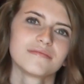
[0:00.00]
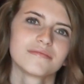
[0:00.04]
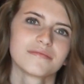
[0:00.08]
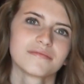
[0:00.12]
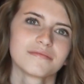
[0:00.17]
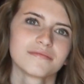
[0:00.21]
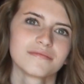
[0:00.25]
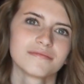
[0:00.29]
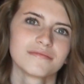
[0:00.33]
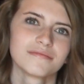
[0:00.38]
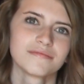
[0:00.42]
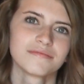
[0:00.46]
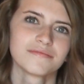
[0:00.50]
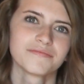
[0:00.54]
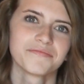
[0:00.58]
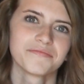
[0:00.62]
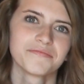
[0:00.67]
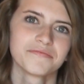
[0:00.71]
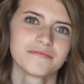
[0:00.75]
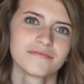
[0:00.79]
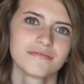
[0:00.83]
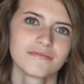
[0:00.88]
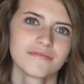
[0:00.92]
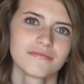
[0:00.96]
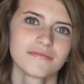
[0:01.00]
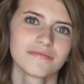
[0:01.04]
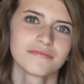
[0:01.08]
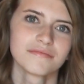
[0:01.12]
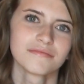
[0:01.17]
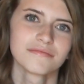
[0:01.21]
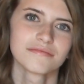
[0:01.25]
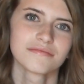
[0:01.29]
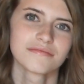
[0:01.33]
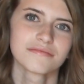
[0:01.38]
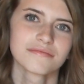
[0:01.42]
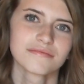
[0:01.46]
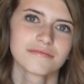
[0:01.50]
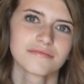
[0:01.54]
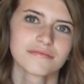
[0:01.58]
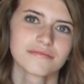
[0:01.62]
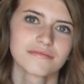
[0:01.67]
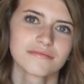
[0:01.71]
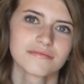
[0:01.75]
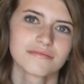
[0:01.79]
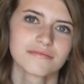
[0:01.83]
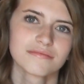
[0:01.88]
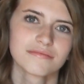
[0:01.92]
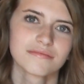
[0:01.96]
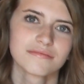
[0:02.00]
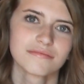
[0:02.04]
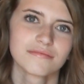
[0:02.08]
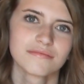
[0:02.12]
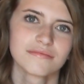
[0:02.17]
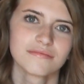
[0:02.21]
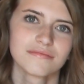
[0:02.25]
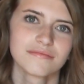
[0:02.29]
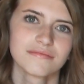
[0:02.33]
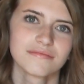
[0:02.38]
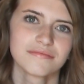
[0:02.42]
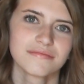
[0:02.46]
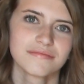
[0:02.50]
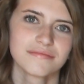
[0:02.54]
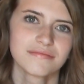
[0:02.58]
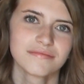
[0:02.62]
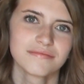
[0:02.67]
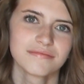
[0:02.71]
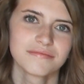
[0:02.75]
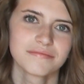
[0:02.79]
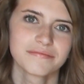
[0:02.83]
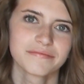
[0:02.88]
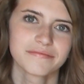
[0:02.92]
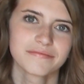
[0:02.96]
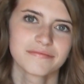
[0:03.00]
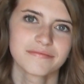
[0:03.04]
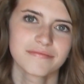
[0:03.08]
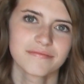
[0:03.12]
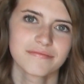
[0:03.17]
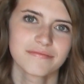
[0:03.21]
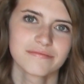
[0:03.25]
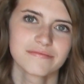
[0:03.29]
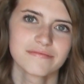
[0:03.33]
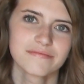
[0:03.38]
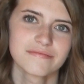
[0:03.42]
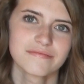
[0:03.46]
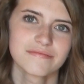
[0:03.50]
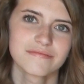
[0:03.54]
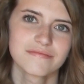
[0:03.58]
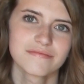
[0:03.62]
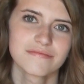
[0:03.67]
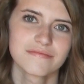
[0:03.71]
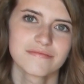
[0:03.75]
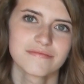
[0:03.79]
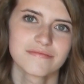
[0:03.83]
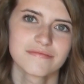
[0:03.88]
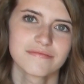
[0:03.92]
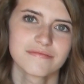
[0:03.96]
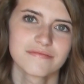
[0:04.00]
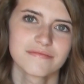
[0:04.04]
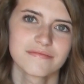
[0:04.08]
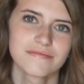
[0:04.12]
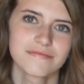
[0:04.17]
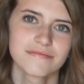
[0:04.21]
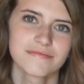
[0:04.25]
(not speaking)